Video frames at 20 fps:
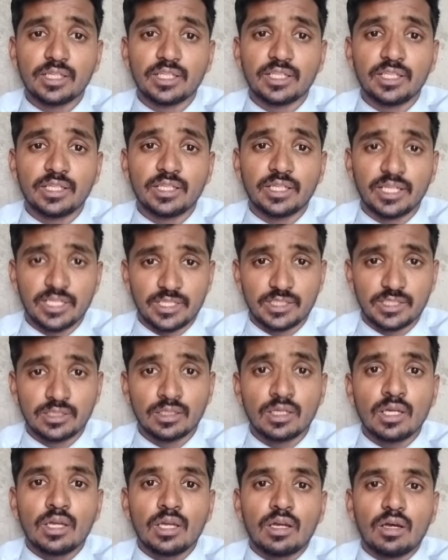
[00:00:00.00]
interests
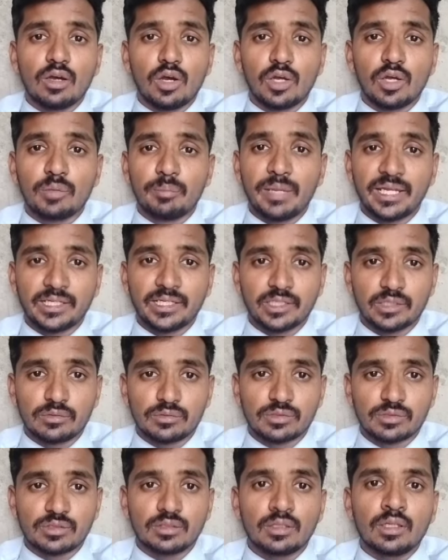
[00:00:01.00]
or
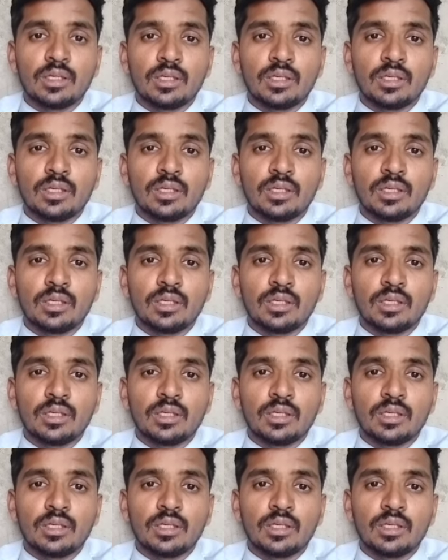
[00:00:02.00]
backgrounds,